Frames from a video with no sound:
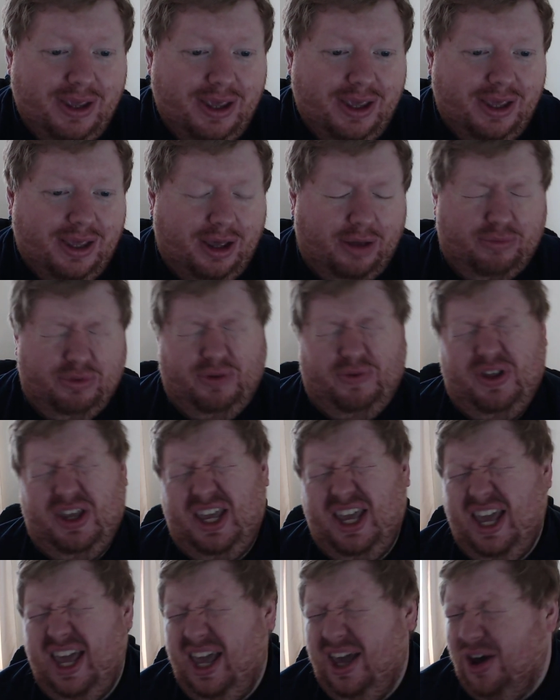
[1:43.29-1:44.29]
Of
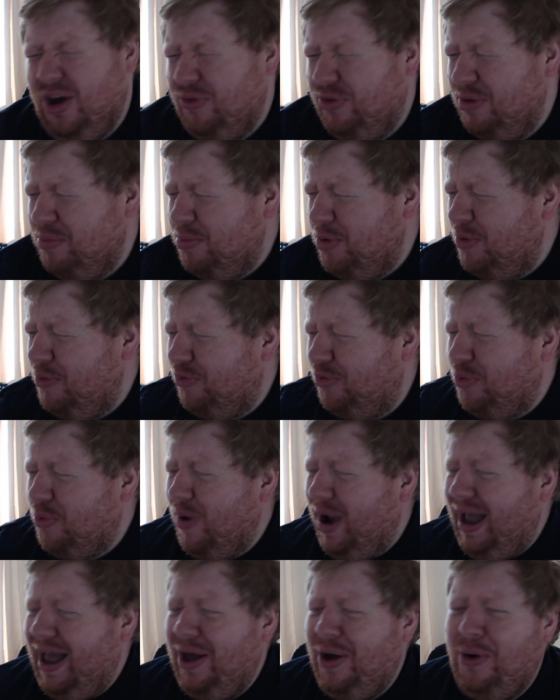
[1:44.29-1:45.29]
the month.
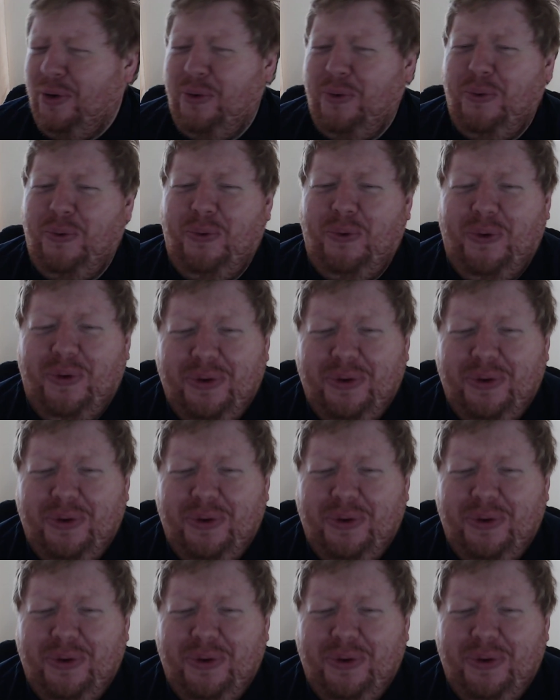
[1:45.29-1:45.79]
Wow.